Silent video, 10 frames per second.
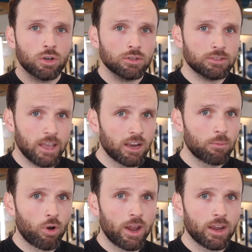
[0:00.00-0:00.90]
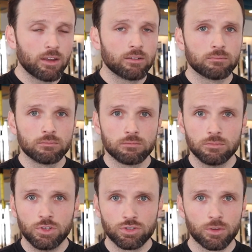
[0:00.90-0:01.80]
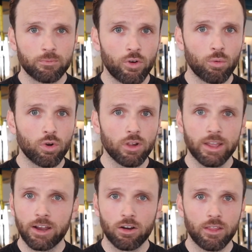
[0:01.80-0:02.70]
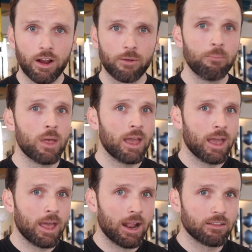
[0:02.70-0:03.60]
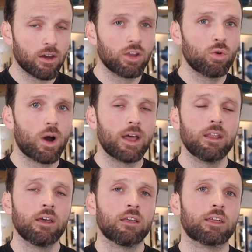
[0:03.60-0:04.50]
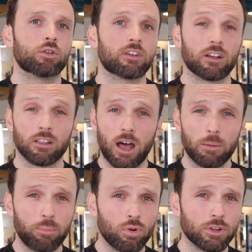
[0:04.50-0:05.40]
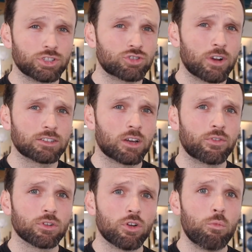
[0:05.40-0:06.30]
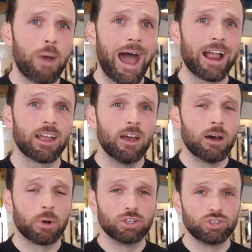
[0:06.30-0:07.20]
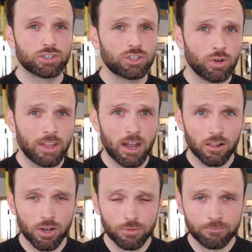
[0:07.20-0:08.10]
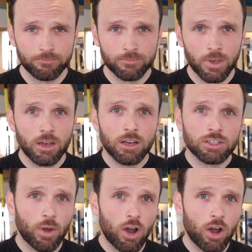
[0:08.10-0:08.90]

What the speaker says: take a break, do some foam rolling here and there. And I tell you what, that'll take a lot of pull and stress off your low back by just doing that alone. So I